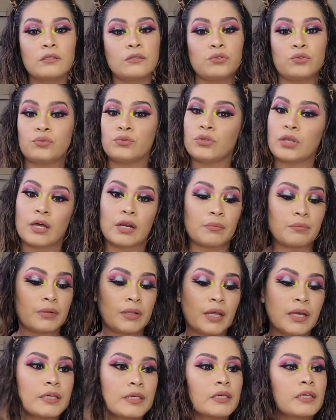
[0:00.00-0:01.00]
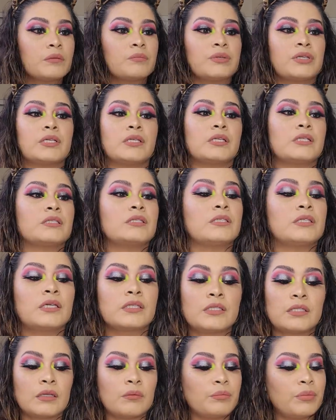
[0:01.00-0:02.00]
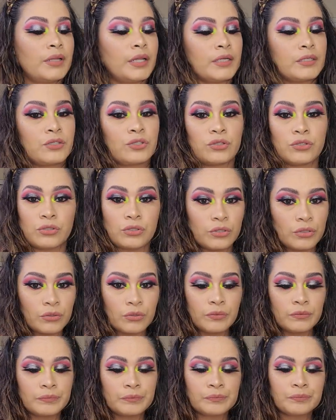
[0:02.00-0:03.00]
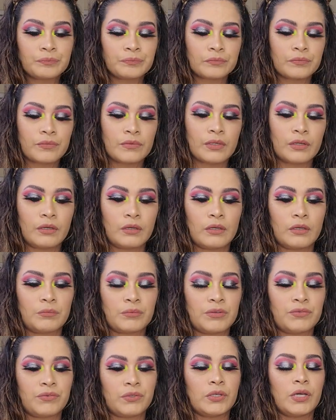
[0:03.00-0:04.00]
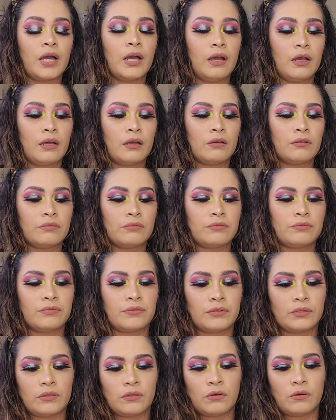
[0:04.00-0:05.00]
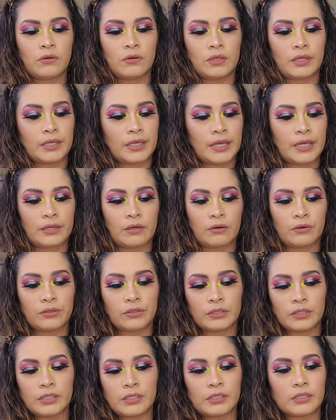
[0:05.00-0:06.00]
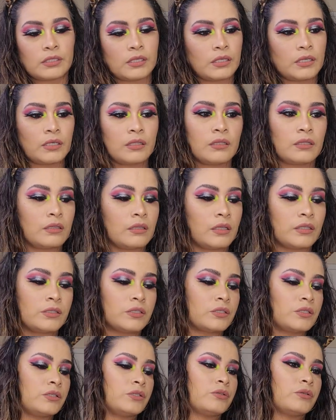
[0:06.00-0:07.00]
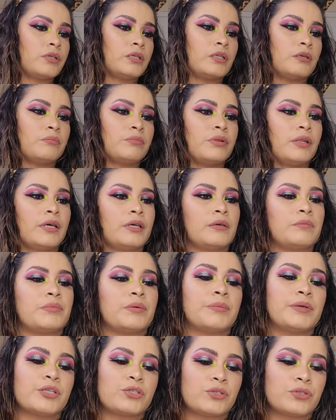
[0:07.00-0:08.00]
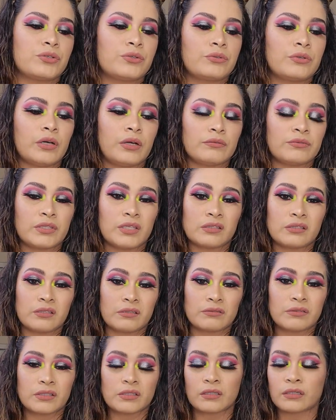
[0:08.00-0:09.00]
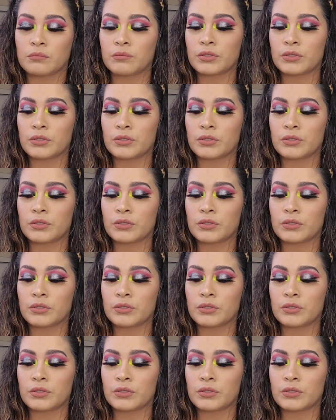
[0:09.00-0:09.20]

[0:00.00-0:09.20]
do not apply it because it doesn't apply to you. If you have, again, oily skin, then that's good, you can apply it. But make sure you don't have sensitive skin,